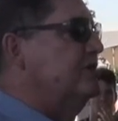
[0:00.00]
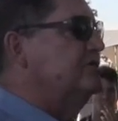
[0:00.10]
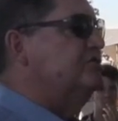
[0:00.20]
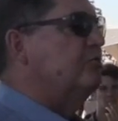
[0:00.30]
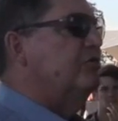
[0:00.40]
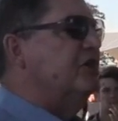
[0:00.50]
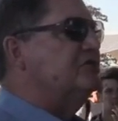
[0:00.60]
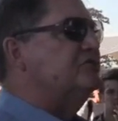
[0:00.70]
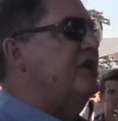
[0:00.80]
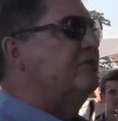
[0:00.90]
So
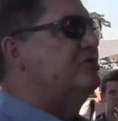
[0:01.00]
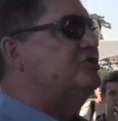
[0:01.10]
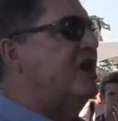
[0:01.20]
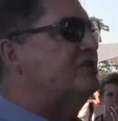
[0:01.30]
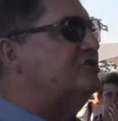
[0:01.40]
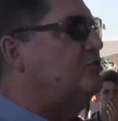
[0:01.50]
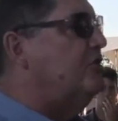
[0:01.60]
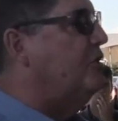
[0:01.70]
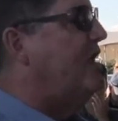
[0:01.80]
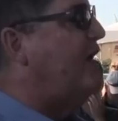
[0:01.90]
please take the chances
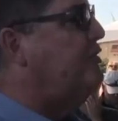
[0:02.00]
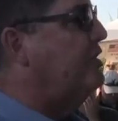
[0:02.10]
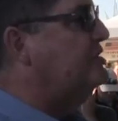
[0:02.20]
when you're out there to